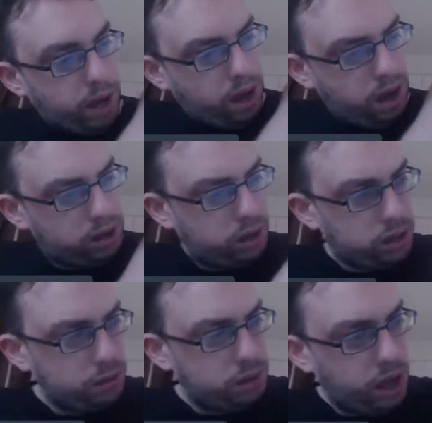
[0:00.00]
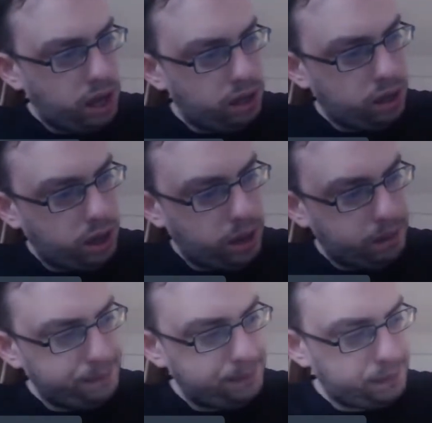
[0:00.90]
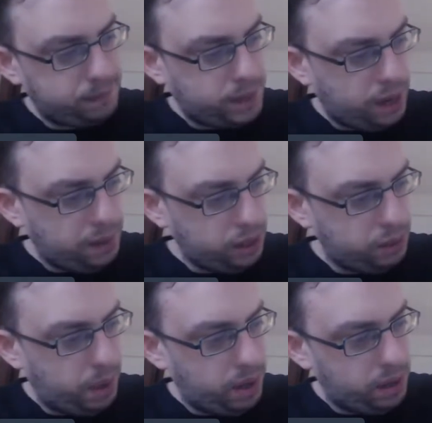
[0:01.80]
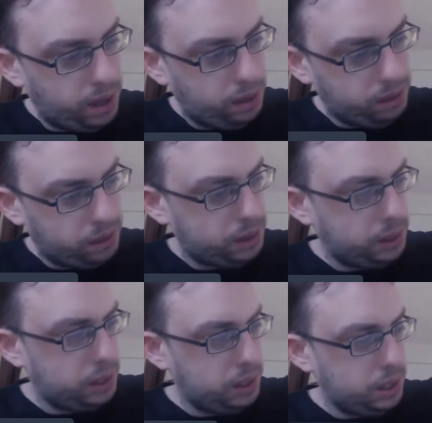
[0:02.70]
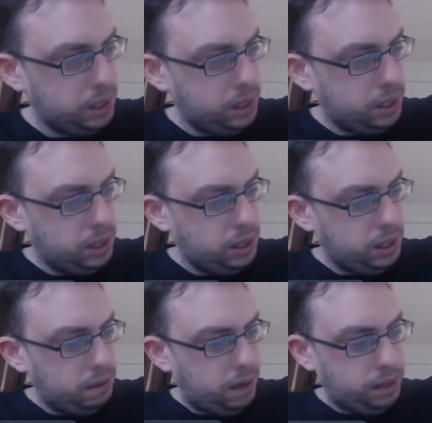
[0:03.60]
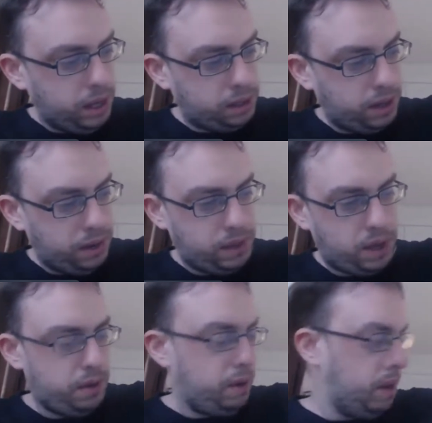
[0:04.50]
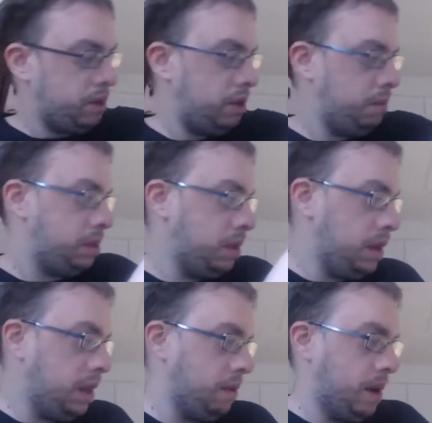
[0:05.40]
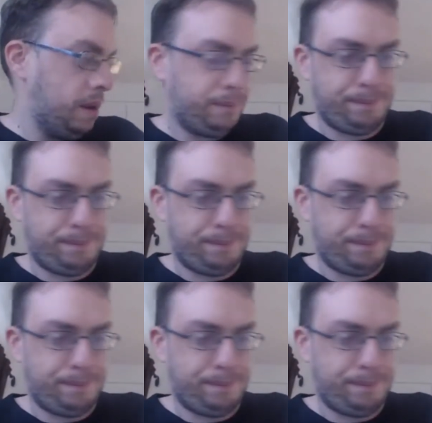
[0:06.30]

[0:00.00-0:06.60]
Oh, it's got some stains on it. I've not spotted those. Right, that's going to have to go in the washing machine anyway.